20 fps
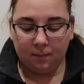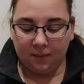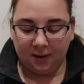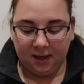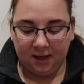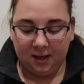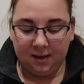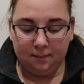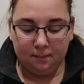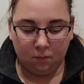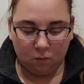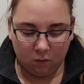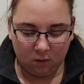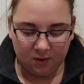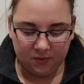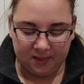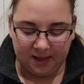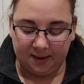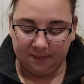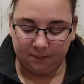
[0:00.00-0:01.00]
brand, more on
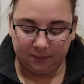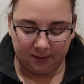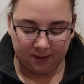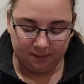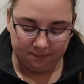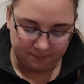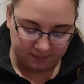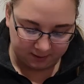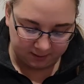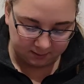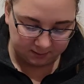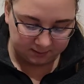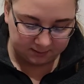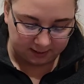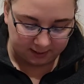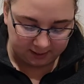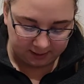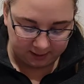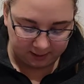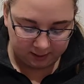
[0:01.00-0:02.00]
that bread and butter
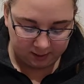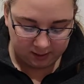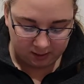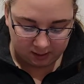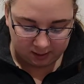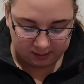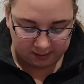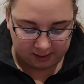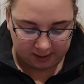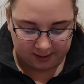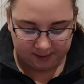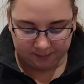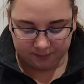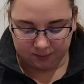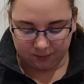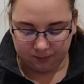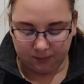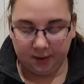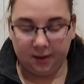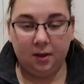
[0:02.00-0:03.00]
side. Again, it was a
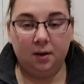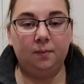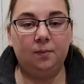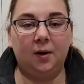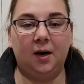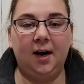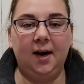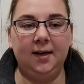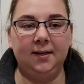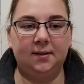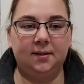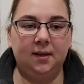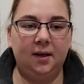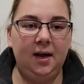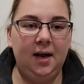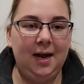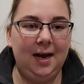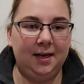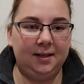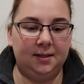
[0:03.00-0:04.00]
really good price.
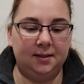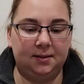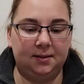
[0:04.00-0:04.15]
It's a